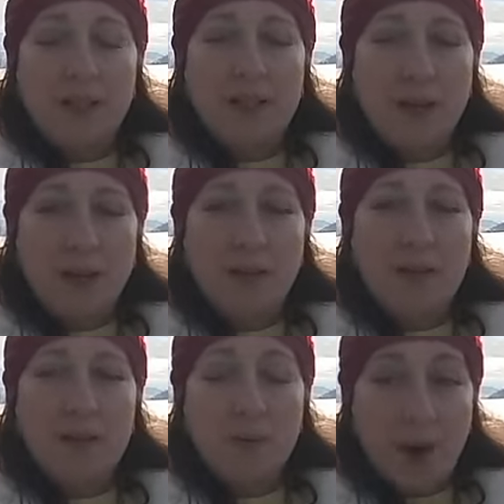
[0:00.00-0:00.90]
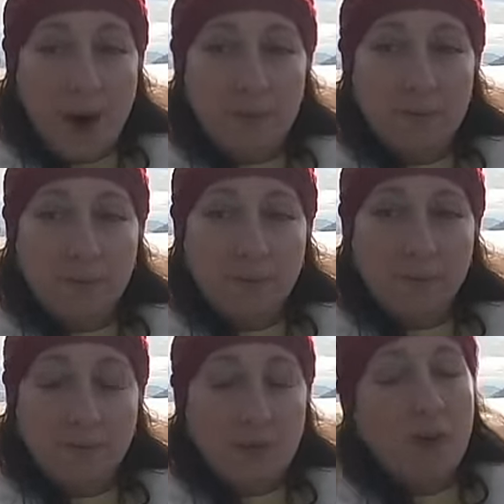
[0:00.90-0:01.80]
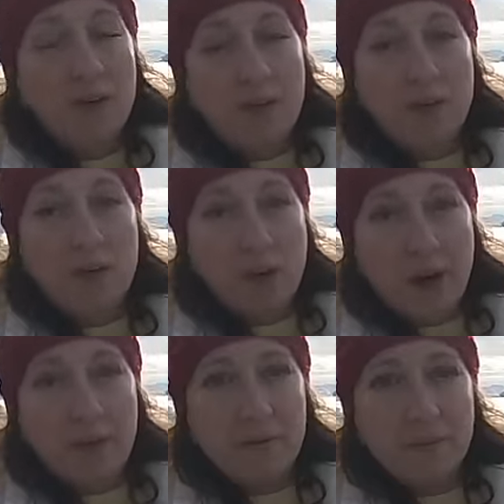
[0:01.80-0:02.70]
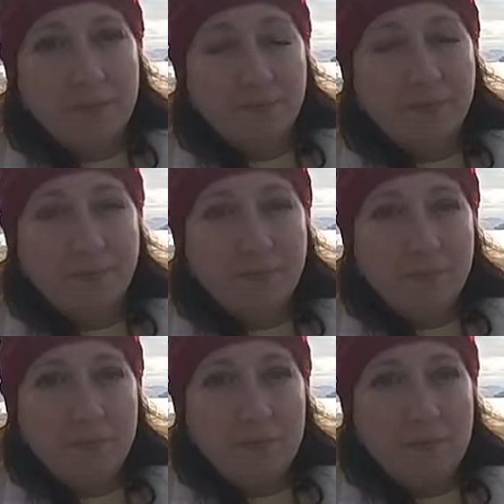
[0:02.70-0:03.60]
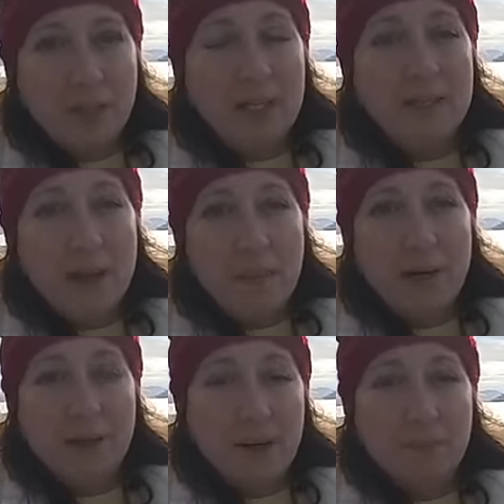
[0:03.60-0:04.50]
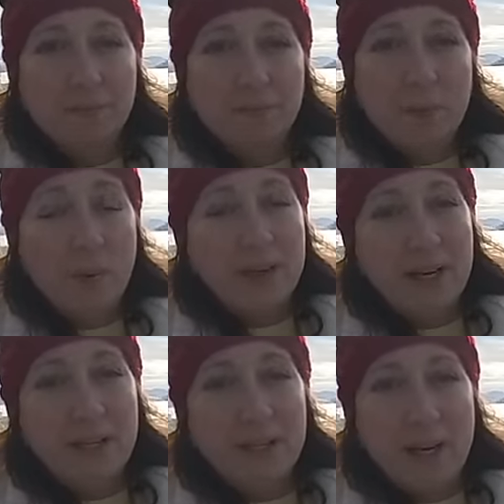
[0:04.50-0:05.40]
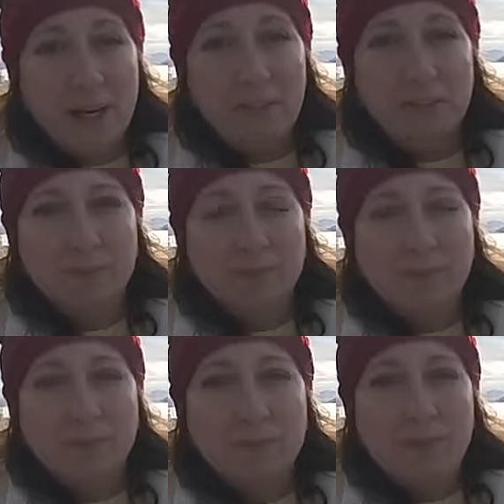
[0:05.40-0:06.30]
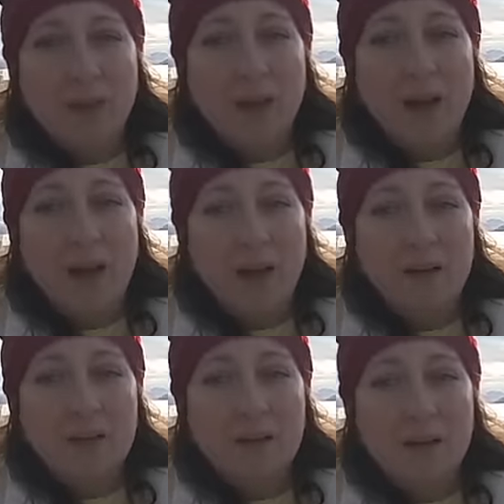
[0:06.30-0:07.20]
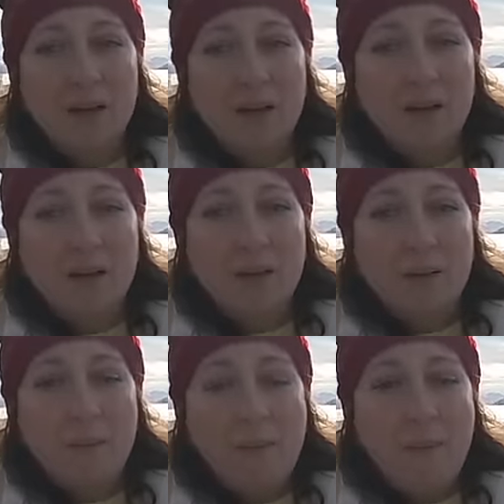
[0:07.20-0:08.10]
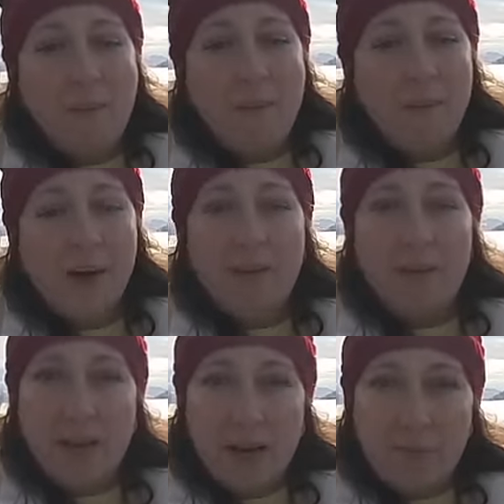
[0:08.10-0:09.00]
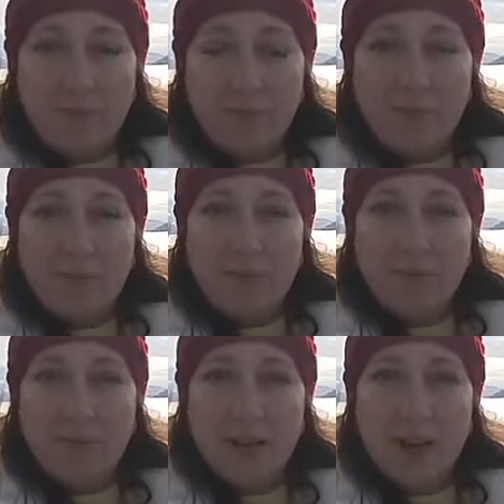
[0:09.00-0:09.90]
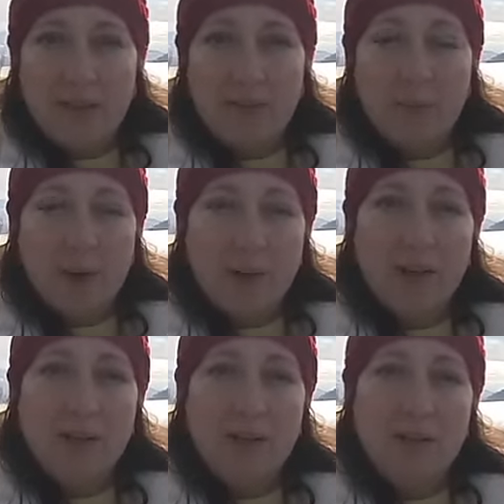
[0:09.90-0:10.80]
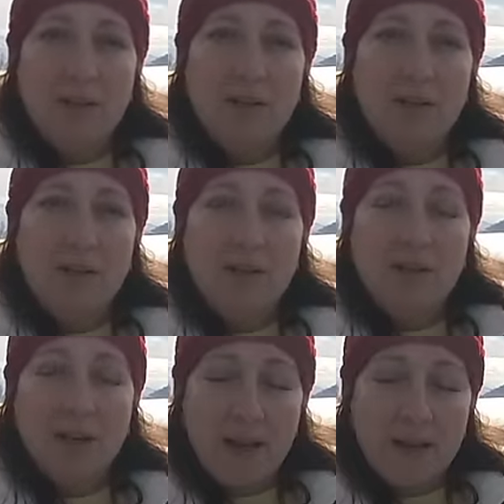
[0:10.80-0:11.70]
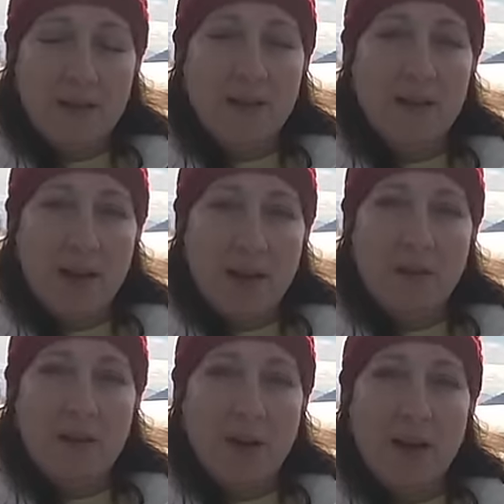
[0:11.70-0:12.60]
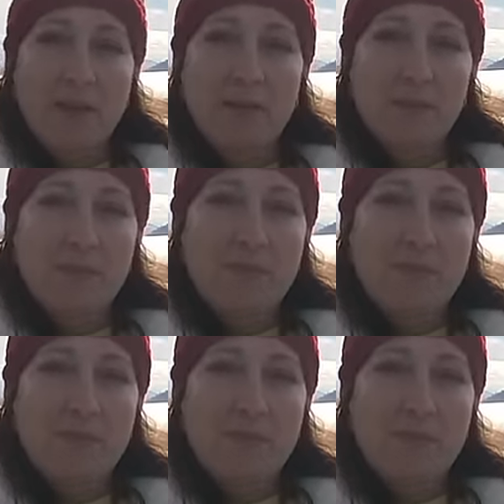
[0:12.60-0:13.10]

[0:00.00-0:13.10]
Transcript: And the healthiest way of living your life is day by day, one day at a time. And every day, as it were, the last day of your life.